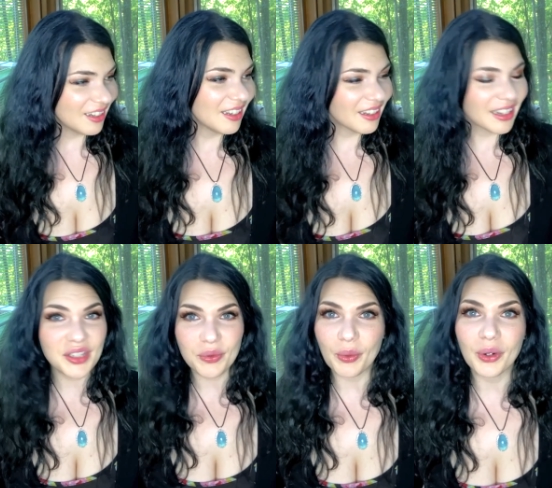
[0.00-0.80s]
That's
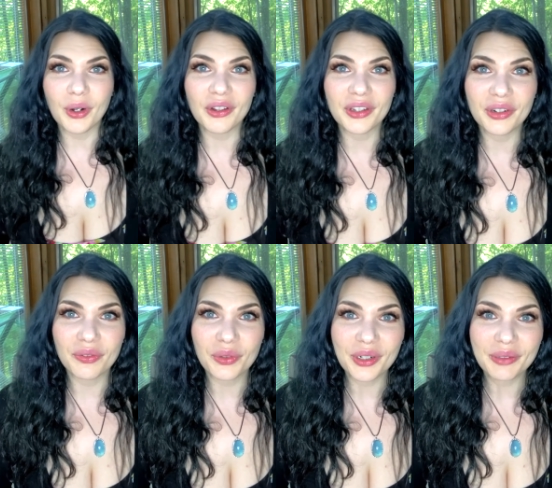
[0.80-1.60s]
what we're all here
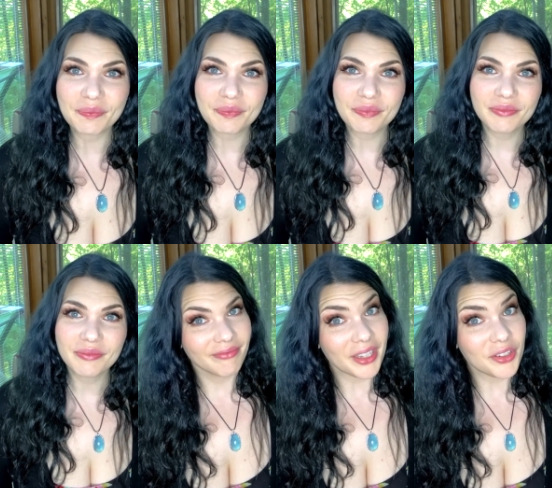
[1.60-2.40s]
for.
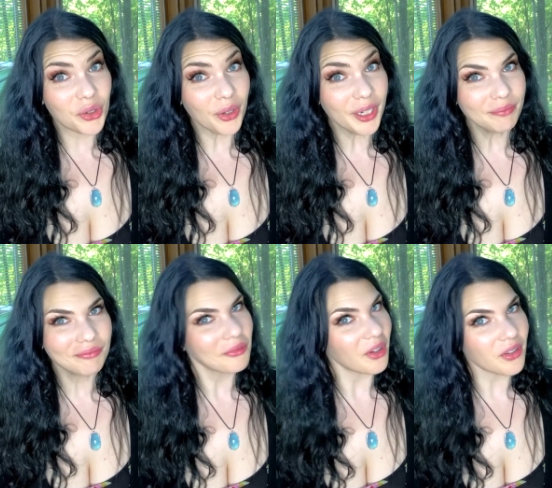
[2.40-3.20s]
Enjoy.
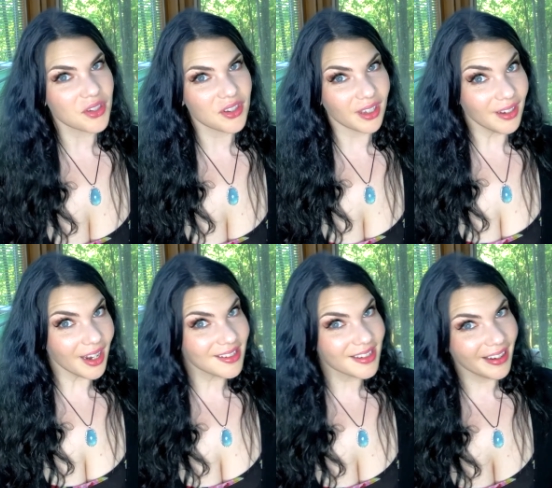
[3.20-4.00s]
We'll see you
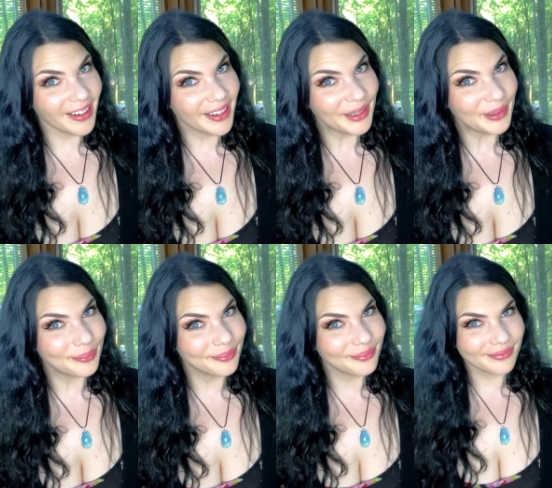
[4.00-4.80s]
next time.